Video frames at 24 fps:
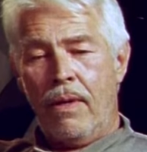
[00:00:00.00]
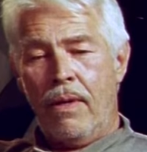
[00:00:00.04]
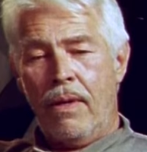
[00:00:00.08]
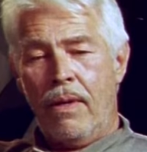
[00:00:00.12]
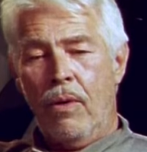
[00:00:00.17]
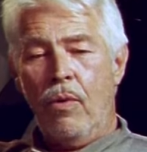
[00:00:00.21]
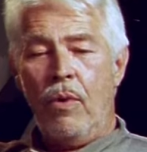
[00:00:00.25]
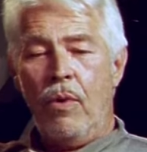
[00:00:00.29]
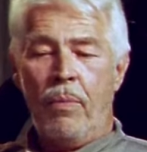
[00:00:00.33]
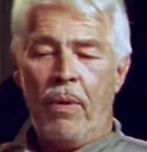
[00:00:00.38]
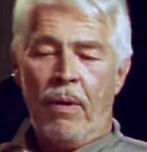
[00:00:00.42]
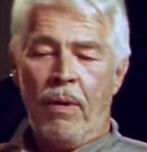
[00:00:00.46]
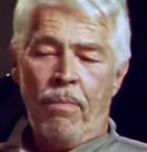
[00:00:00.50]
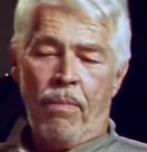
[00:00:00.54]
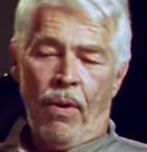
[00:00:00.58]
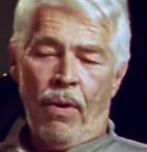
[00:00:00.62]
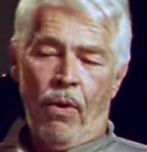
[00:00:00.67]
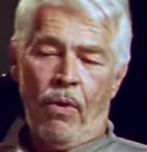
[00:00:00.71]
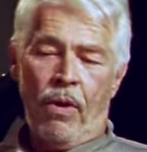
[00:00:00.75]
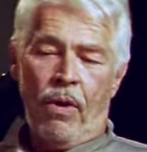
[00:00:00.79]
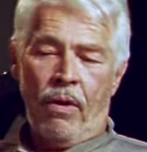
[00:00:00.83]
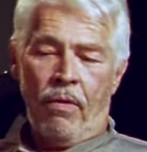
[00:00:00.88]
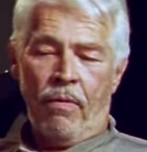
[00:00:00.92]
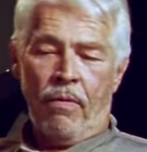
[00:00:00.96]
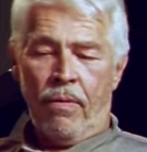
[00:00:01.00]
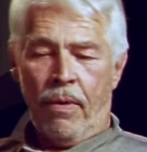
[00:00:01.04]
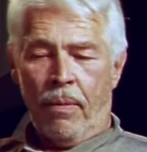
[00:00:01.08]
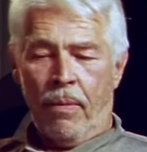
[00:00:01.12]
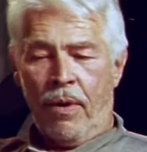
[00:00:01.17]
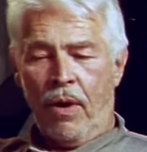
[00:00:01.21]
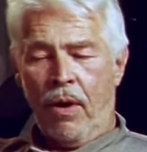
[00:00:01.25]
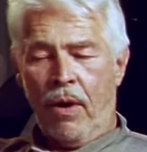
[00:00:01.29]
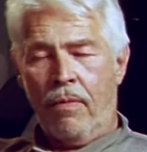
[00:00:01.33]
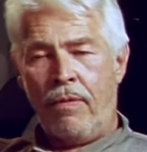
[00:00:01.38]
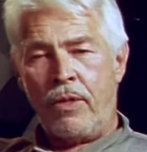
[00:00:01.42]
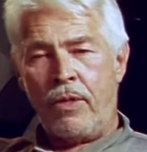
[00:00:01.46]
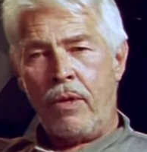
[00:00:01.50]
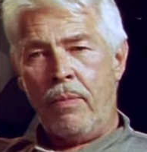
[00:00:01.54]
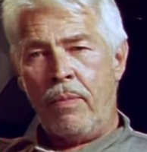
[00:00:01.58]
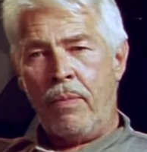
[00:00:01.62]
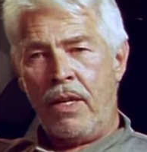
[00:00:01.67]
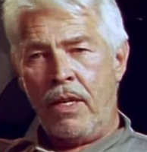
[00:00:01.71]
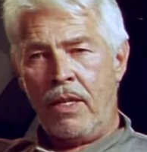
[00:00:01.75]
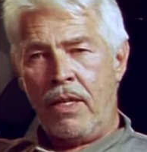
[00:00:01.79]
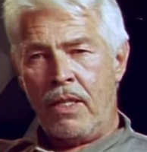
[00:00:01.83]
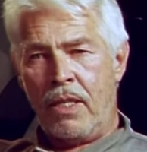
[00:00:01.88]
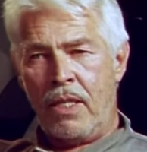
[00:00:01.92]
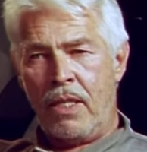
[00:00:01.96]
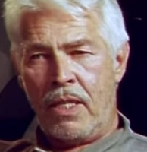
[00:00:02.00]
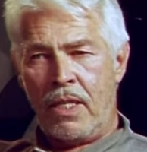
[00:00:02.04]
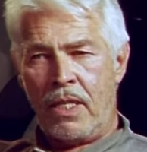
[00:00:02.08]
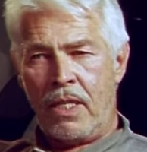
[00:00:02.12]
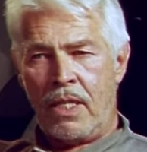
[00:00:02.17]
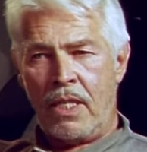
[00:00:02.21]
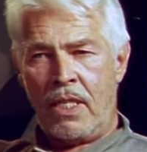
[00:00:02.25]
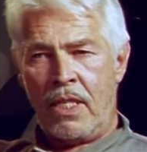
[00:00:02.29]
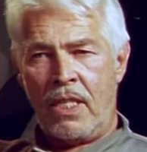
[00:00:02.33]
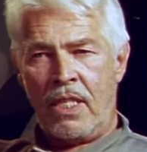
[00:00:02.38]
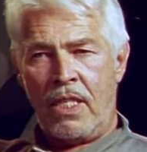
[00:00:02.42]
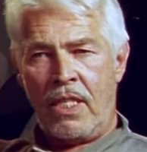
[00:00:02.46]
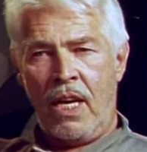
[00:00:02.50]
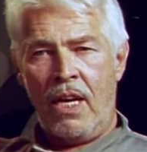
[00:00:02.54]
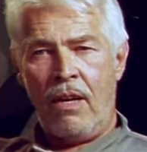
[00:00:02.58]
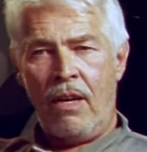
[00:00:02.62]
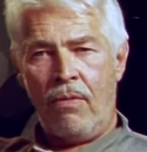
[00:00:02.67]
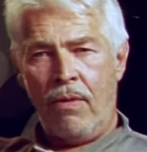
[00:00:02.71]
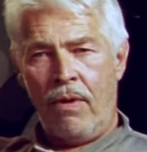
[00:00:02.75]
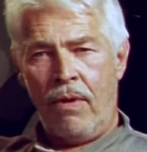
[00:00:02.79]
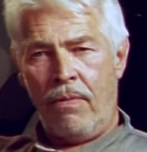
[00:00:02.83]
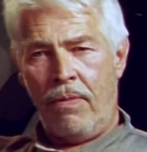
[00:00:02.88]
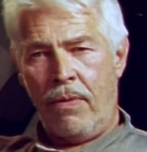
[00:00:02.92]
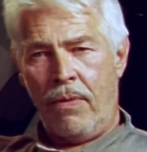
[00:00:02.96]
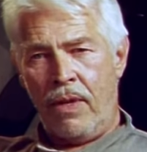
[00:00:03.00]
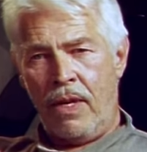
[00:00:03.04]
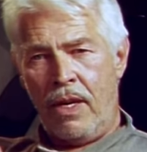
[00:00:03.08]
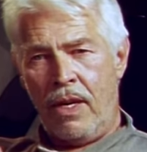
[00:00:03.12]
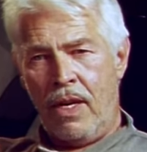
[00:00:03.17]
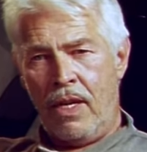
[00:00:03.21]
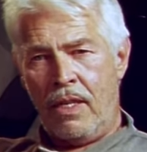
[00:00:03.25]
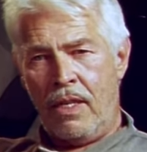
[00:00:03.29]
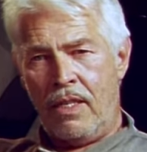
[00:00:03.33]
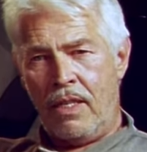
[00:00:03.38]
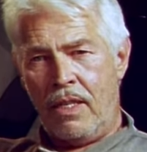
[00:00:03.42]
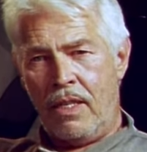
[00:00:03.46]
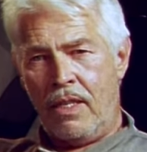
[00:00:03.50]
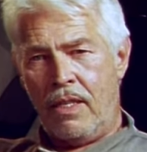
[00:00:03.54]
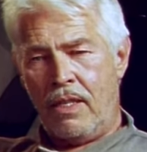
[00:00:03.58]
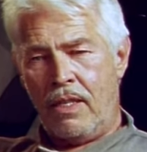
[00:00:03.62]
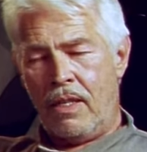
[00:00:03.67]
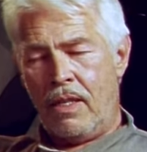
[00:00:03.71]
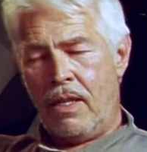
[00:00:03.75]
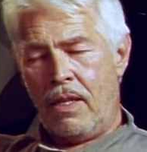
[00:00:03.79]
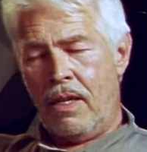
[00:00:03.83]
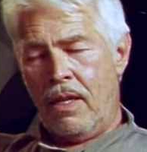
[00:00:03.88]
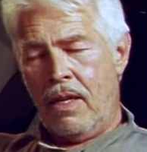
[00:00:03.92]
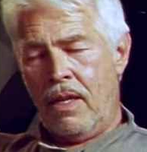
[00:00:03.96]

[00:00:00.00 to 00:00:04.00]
who had been broken from an officer because his hatred for the Nazis.